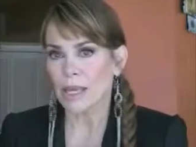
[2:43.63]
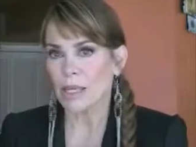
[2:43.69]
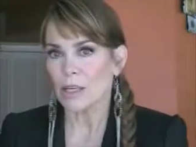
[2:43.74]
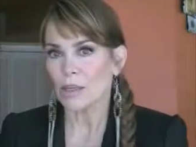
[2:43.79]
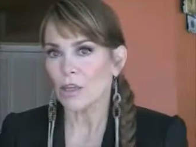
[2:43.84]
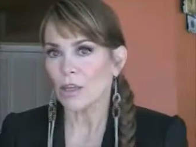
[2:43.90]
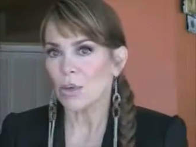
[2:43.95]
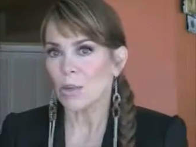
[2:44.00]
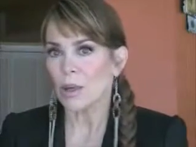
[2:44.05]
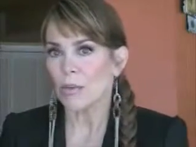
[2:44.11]

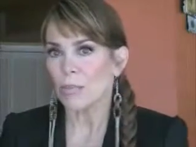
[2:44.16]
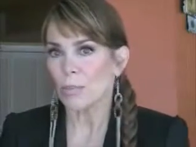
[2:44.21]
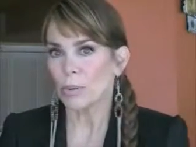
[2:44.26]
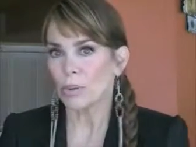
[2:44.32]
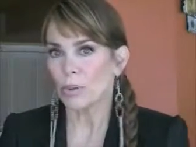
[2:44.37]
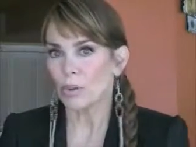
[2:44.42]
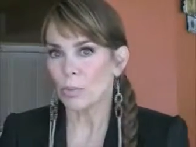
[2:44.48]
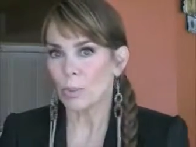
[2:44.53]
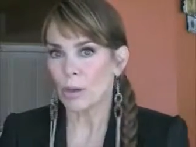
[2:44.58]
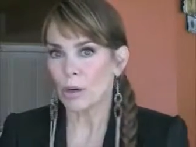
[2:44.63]
into a
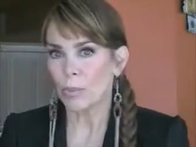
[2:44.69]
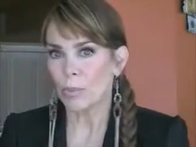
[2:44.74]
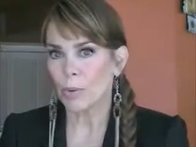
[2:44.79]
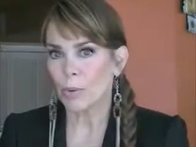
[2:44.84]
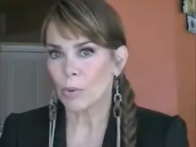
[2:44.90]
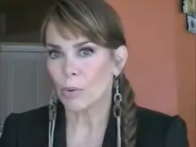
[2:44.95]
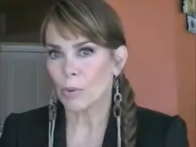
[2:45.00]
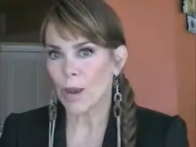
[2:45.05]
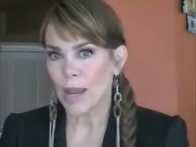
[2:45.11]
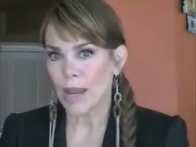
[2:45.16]

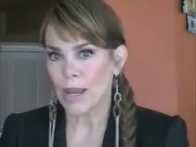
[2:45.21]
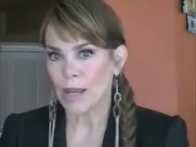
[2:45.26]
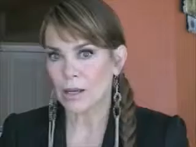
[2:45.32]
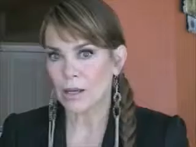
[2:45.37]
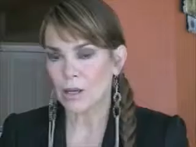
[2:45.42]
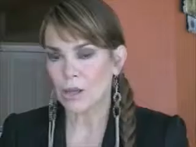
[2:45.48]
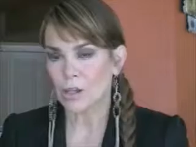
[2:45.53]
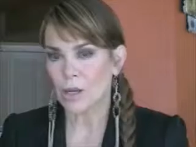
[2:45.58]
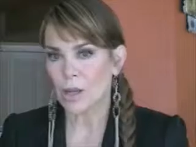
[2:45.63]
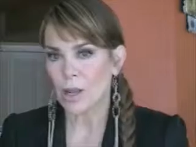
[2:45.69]
blue-purple
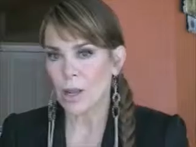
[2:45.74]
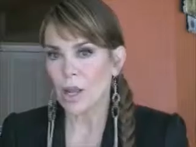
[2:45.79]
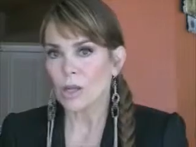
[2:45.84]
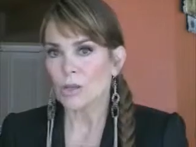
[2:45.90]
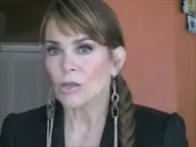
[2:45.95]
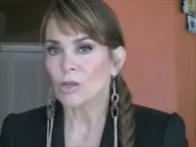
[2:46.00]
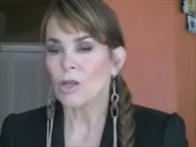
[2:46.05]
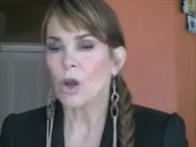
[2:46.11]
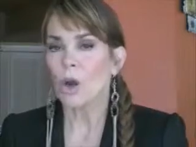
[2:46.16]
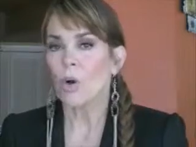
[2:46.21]
range.
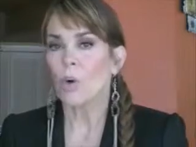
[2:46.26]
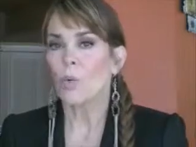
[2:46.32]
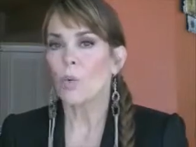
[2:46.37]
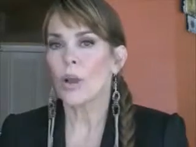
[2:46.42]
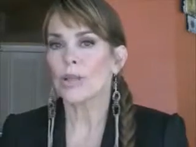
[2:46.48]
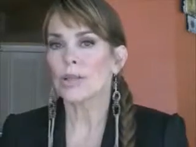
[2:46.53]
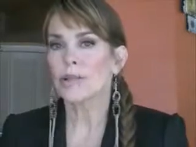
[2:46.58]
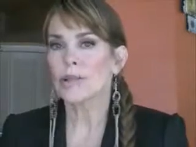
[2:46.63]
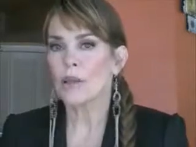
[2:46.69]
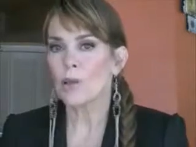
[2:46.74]
So
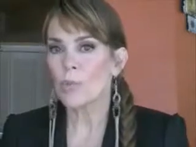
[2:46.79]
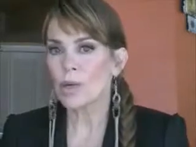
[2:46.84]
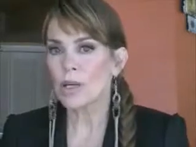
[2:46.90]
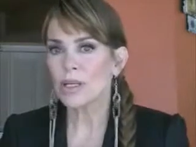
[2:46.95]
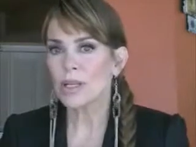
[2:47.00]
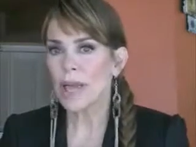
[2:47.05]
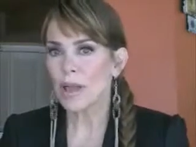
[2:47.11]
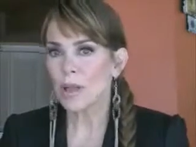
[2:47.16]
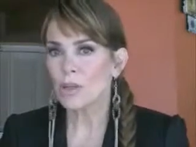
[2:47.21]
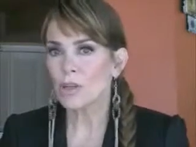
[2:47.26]
when someone
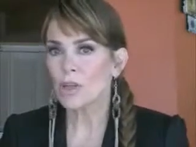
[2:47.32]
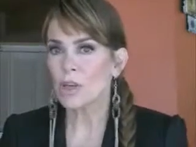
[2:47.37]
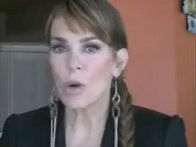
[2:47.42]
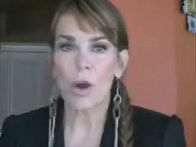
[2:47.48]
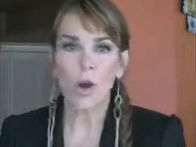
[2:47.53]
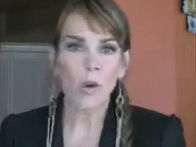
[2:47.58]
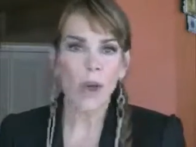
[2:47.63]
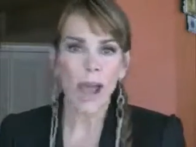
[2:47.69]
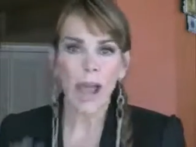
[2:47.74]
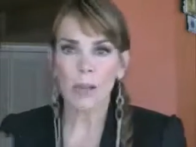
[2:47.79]
tells you,
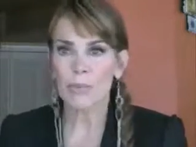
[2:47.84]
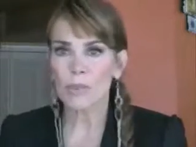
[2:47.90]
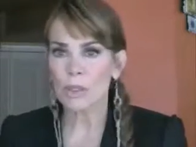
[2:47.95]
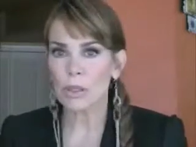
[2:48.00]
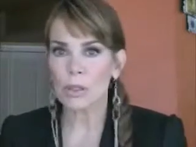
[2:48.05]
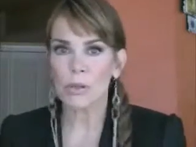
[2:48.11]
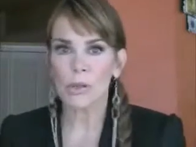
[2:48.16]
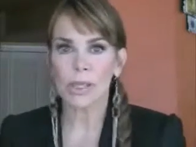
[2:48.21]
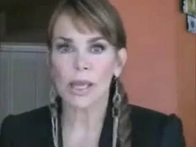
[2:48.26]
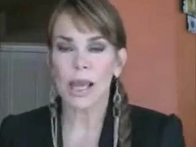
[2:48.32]
oh,
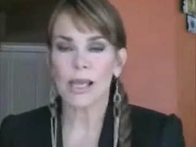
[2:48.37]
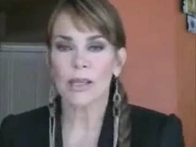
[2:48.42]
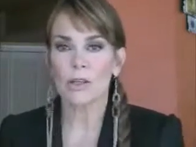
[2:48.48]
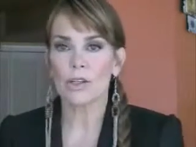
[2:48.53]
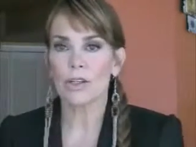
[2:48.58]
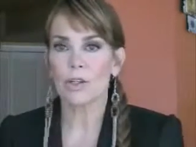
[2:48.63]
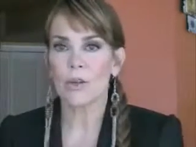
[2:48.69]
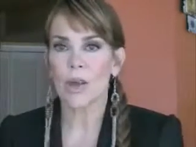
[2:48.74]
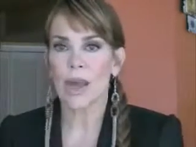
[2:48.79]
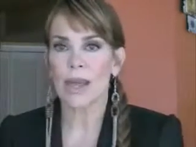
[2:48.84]
absolutely, I
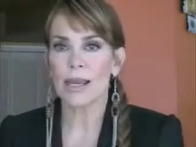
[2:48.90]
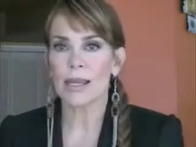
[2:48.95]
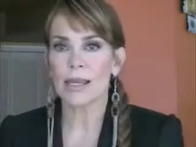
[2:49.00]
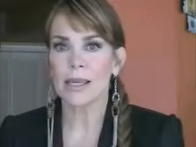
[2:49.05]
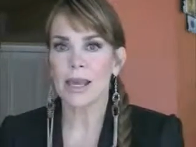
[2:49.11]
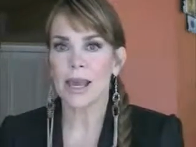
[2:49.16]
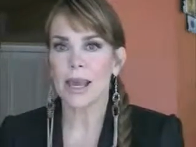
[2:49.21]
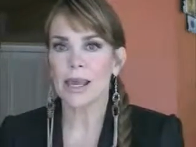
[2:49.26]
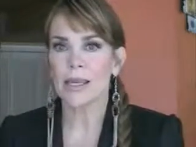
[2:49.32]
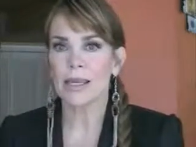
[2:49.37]
can do
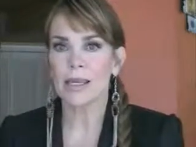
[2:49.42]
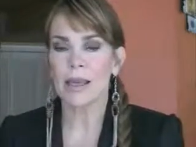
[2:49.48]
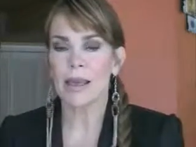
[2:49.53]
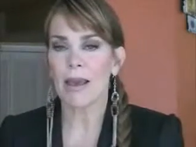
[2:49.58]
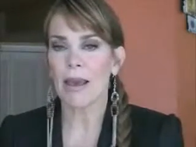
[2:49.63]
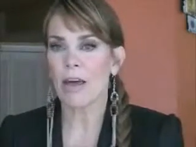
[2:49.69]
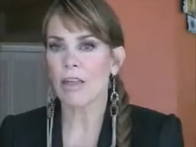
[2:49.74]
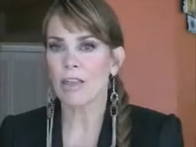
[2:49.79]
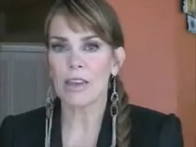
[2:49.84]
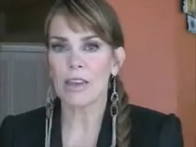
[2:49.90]
any
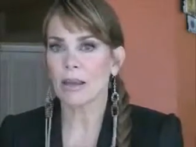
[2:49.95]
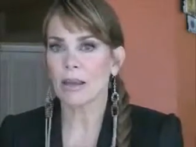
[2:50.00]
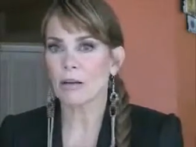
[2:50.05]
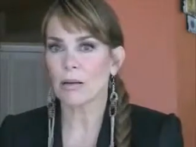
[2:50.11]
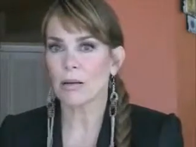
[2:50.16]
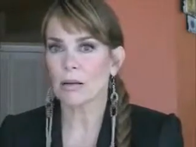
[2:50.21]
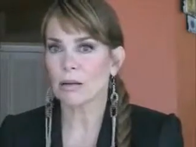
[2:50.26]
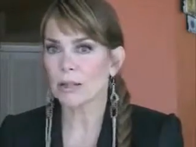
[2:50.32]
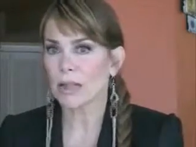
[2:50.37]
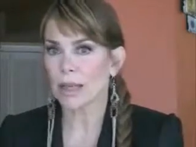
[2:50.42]
ethnic
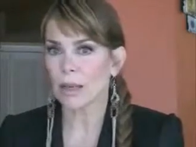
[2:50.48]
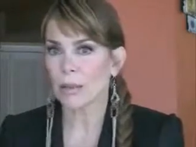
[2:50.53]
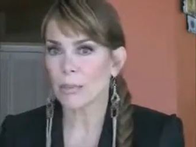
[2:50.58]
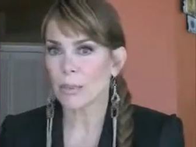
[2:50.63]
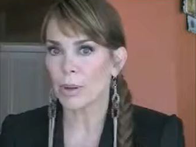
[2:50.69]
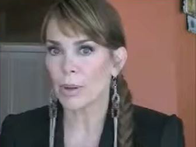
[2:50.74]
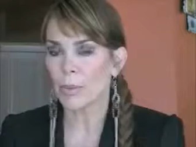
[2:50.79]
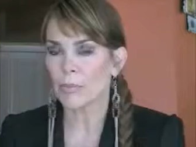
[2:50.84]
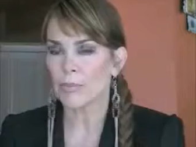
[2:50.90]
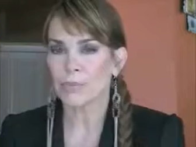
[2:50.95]
lip,
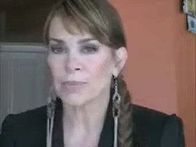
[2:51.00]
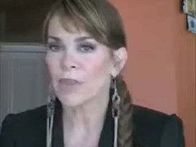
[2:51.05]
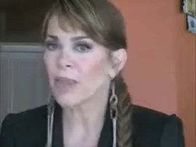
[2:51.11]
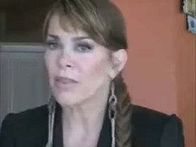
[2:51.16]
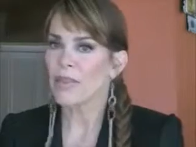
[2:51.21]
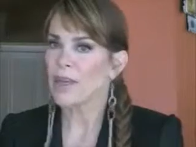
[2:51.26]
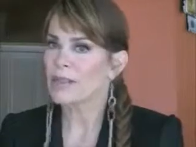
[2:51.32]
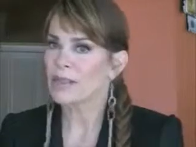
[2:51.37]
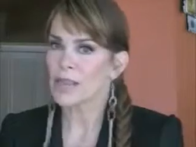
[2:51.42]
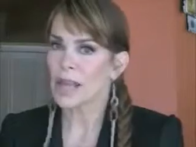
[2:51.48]

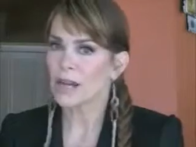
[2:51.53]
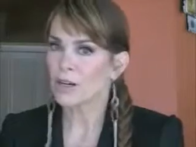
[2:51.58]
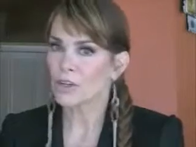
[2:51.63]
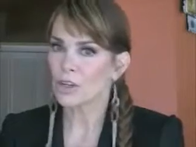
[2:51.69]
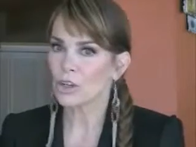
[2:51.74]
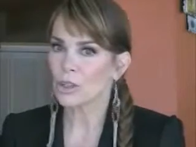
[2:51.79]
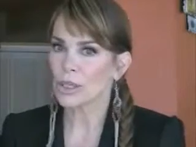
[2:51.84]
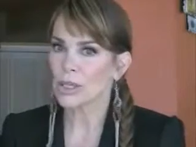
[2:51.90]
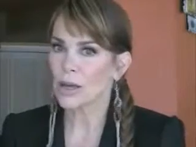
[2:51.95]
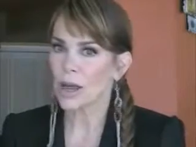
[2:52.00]
that's
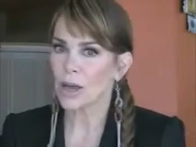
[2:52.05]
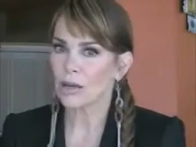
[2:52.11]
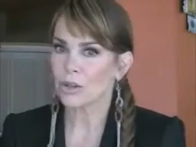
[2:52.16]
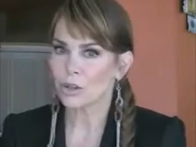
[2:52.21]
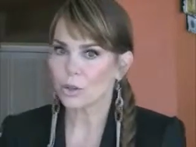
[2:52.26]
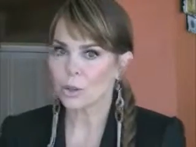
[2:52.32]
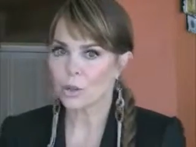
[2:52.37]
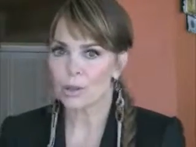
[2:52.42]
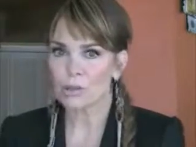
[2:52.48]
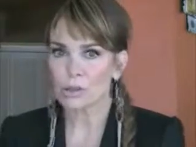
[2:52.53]
actually not true. I am a
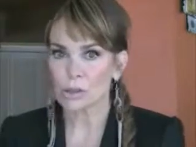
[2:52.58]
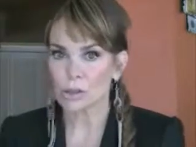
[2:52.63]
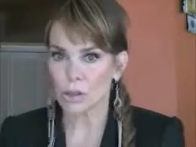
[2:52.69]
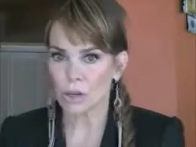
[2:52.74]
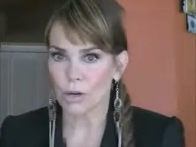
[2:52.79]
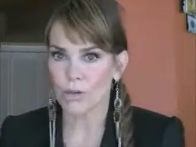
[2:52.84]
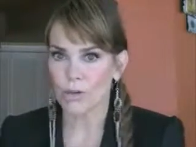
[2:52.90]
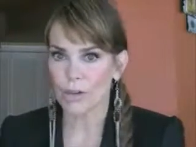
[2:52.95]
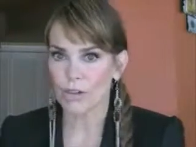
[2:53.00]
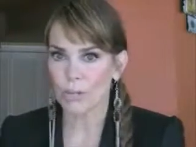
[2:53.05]
very
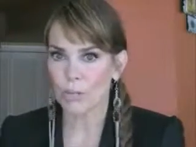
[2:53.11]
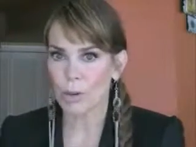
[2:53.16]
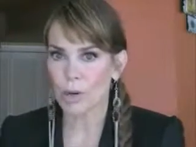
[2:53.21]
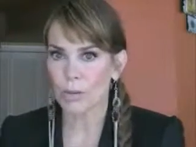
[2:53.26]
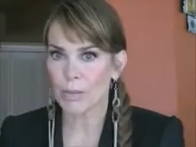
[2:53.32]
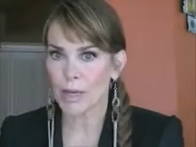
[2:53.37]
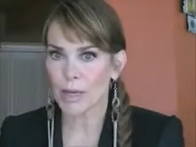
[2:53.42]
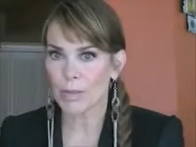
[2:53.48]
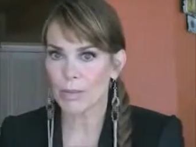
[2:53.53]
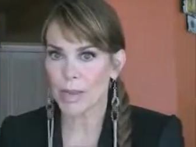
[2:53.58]
conservative
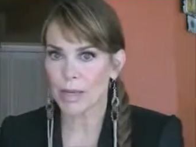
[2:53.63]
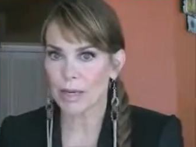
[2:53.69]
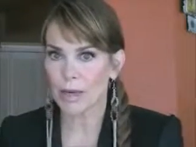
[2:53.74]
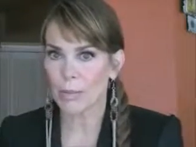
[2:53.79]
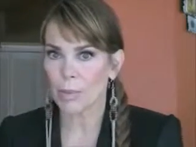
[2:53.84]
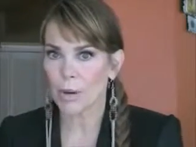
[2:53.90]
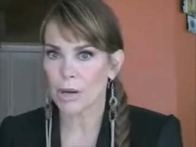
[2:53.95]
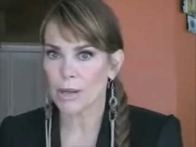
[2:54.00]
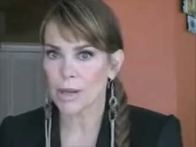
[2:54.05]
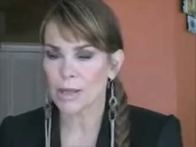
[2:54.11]
permanent
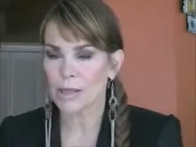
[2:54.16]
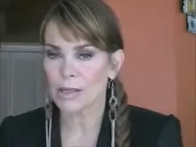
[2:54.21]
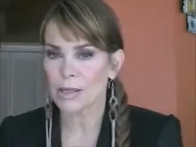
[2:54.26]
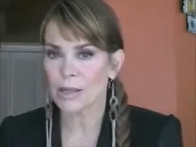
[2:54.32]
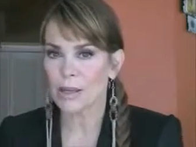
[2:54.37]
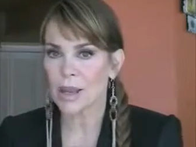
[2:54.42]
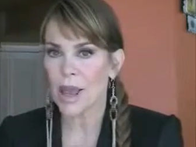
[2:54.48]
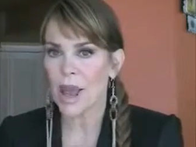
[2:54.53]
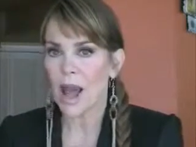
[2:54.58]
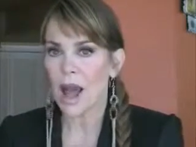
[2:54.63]
makeup artist.
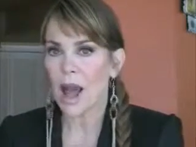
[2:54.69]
